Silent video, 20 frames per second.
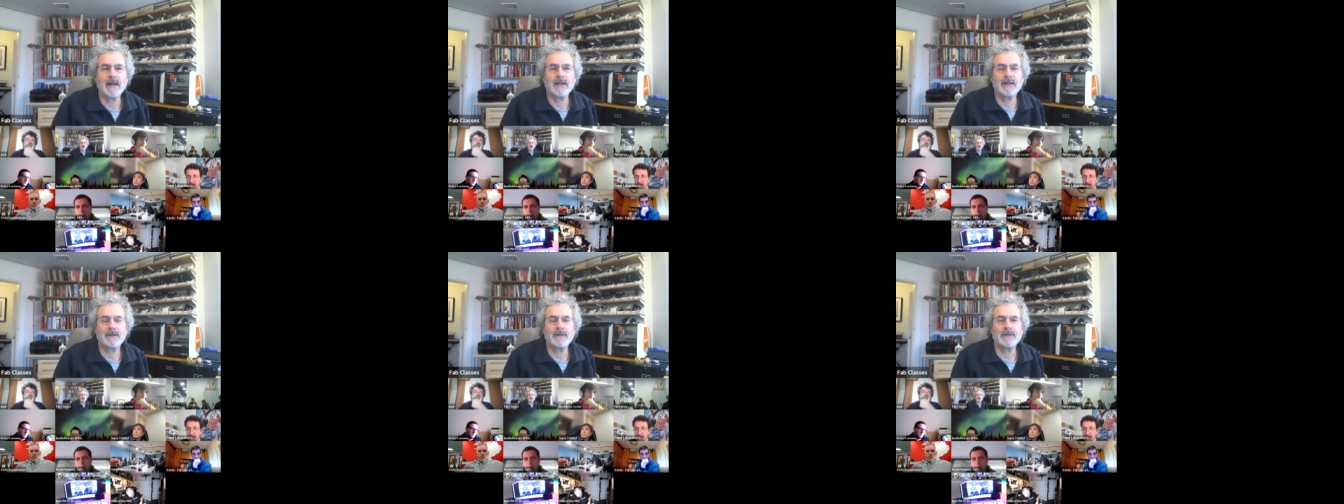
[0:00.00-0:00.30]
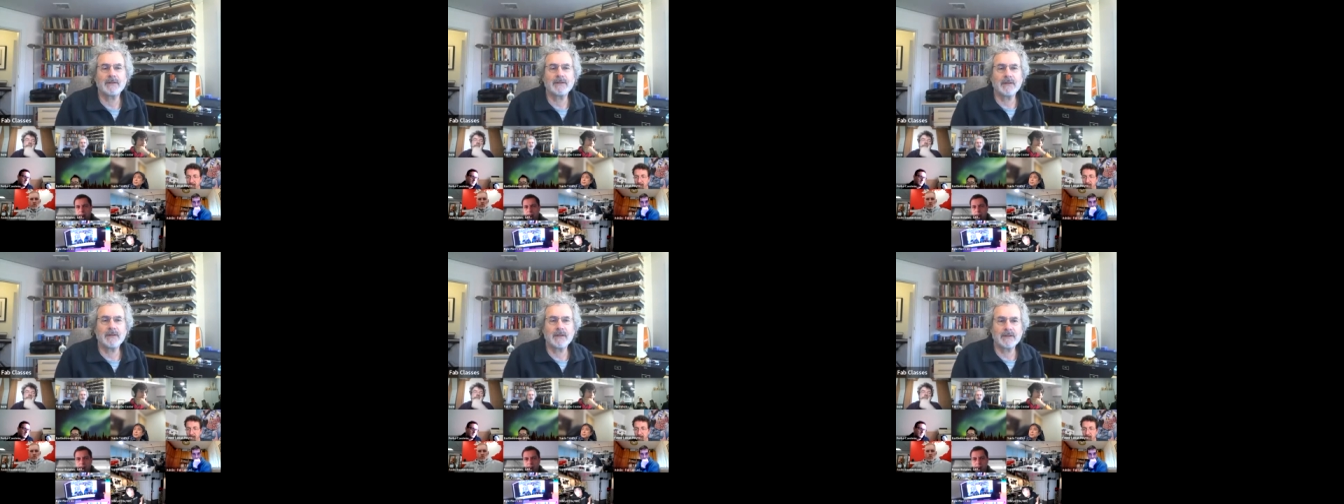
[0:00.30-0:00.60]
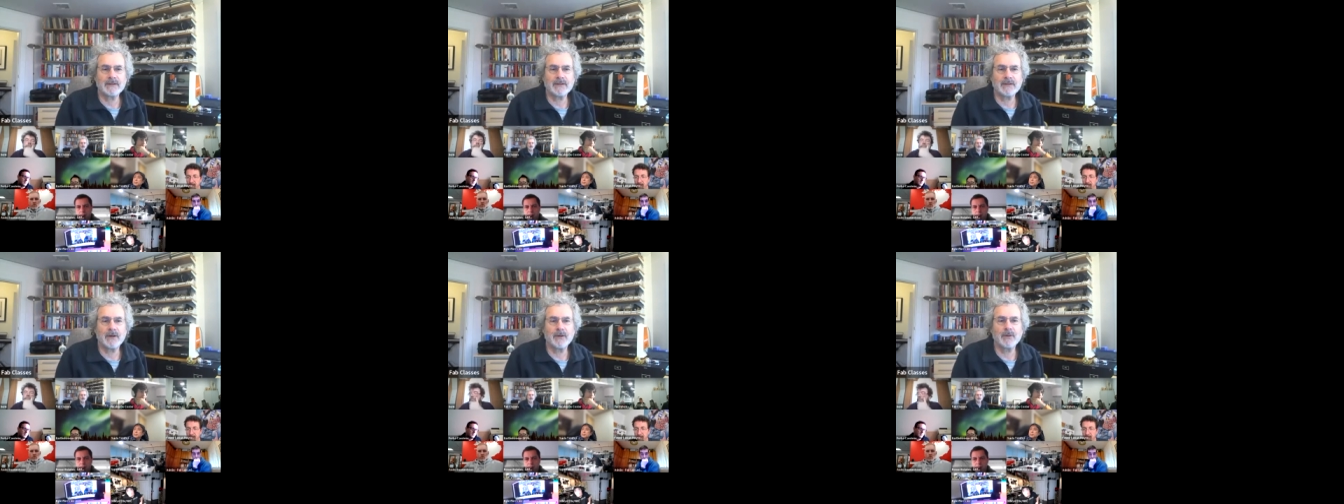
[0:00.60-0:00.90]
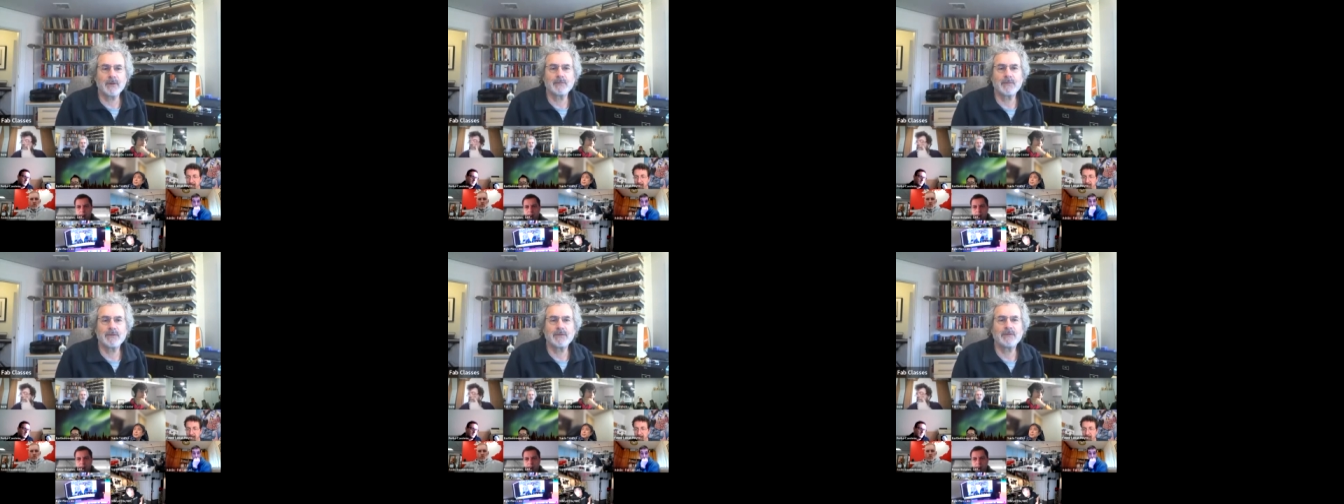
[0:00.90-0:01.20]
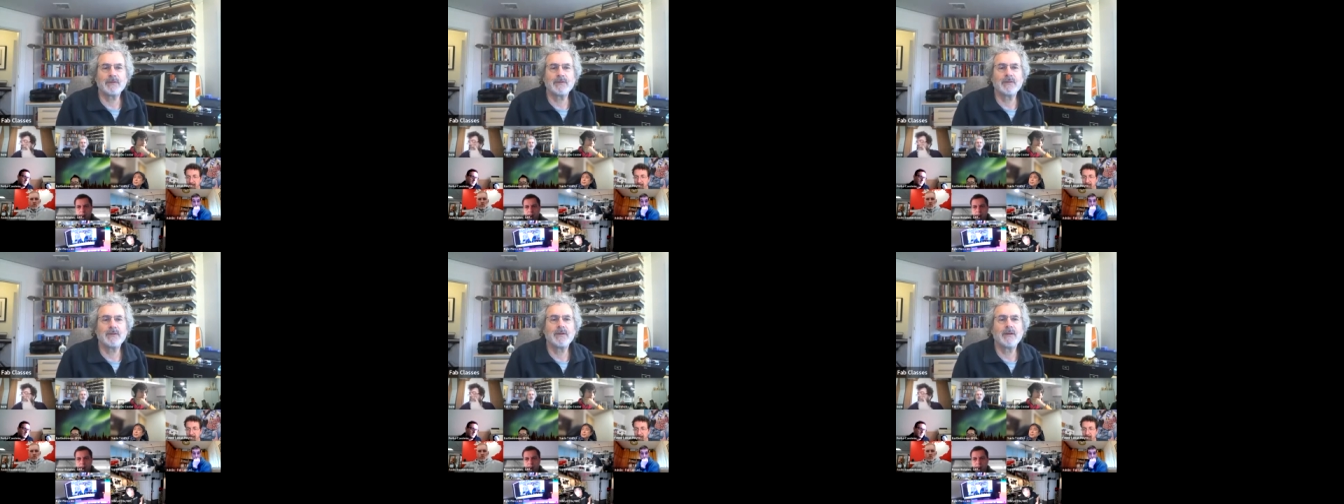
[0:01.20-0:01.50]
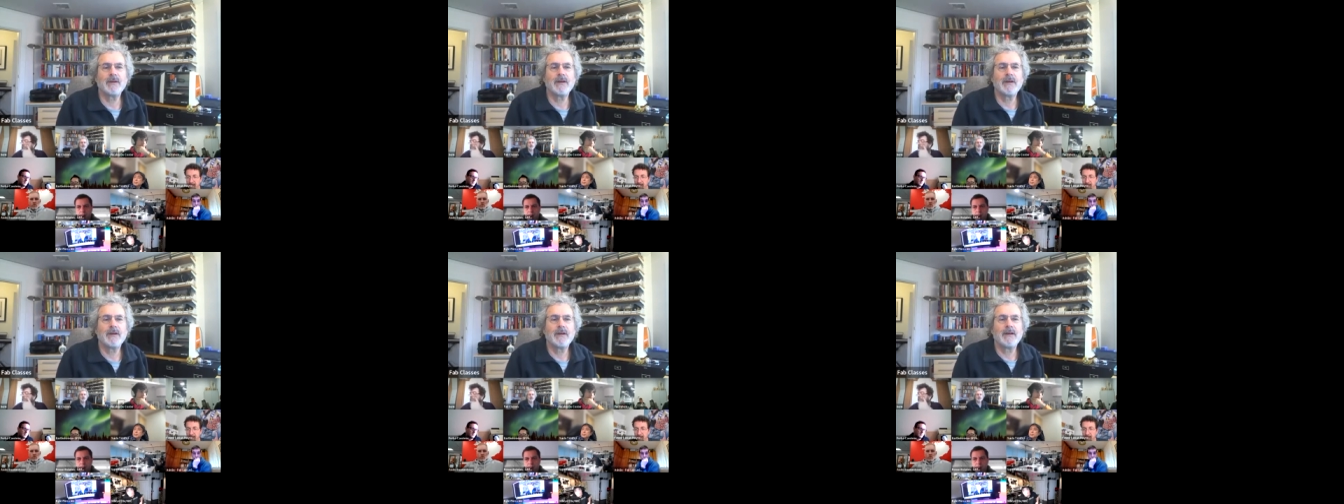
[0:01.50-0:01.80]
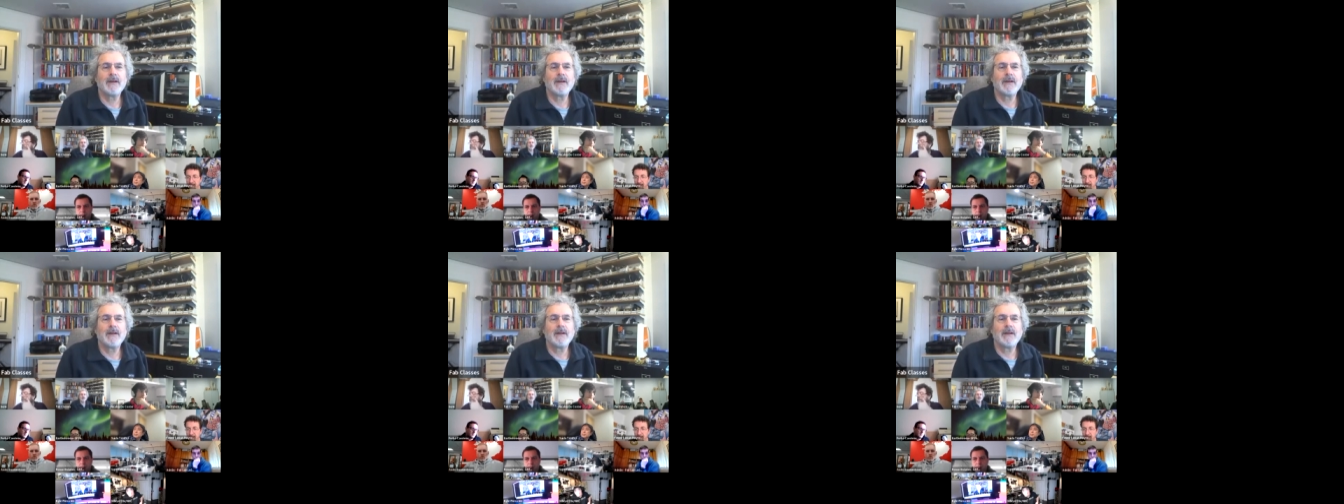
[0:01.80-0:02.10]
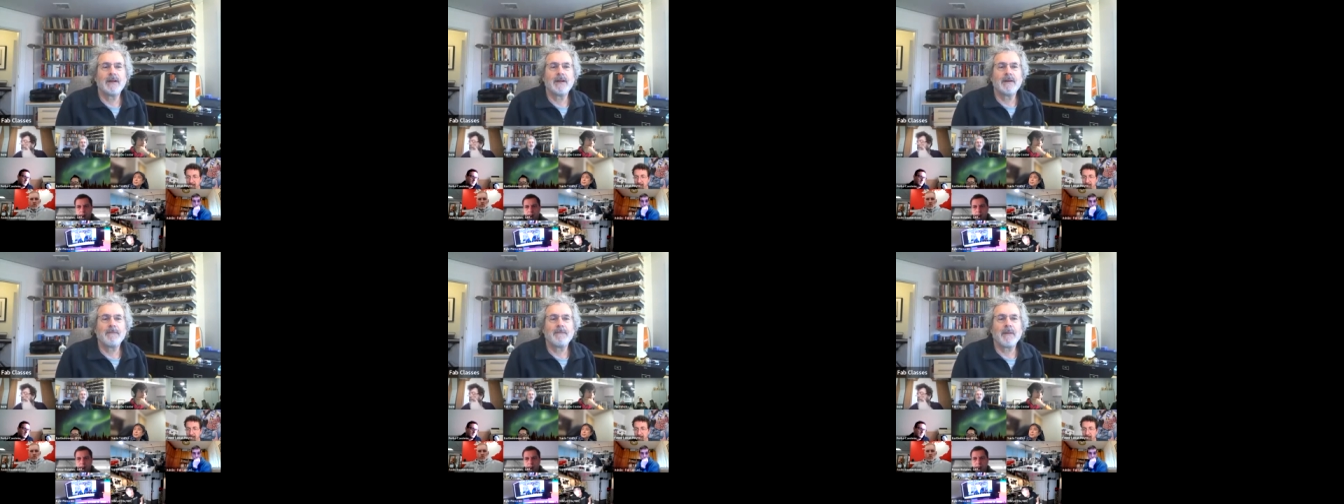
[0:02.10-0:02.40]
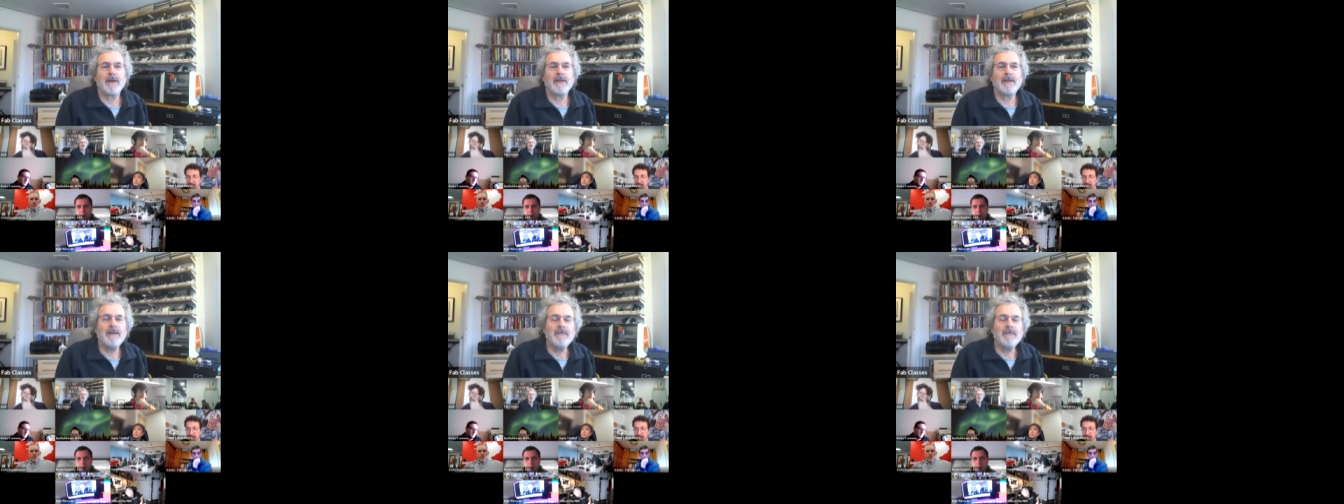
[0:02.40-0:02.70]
oscilloscopes. And